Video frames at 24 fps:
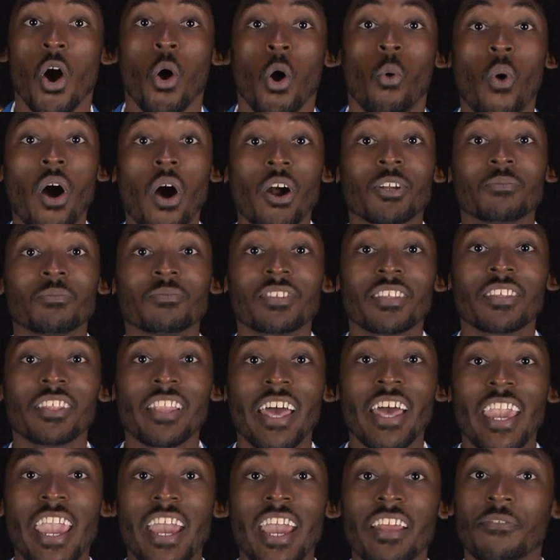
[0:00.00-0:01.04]
Welcome to the
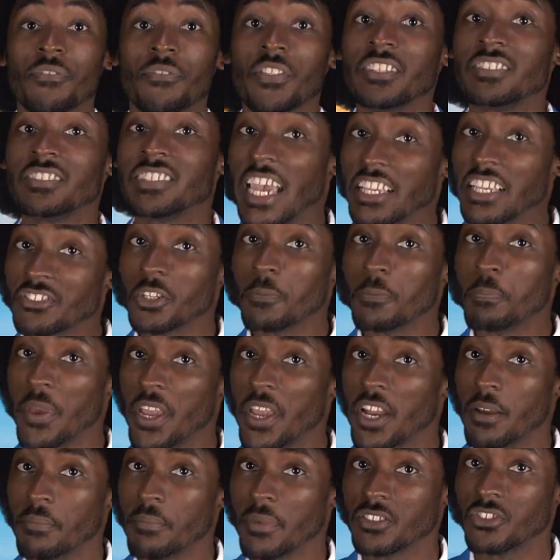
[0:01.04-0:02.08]
land of the Desert
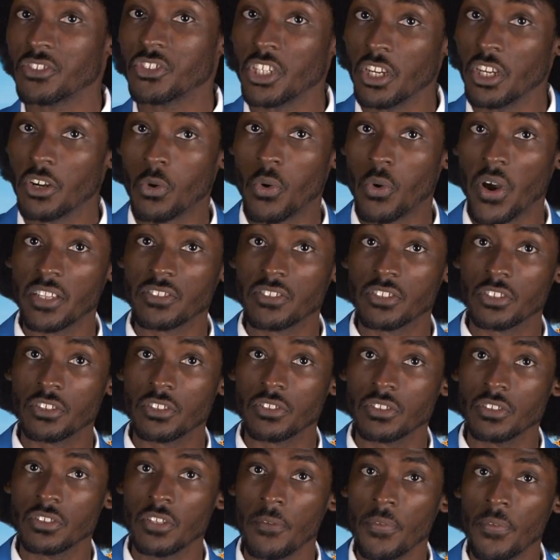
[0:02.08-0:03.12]
Pyramids,
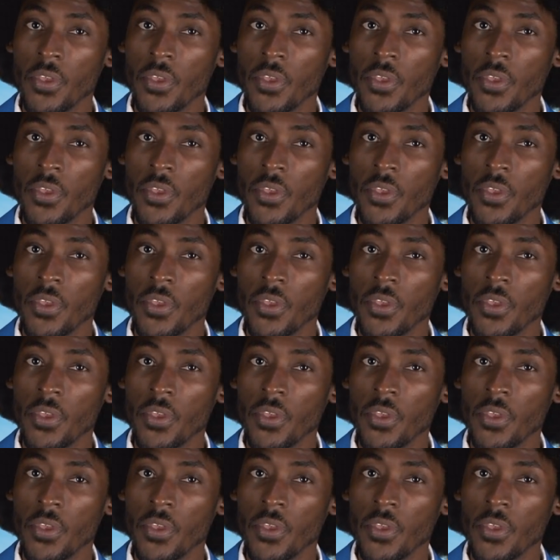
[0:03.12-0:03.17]
GeoQuesters.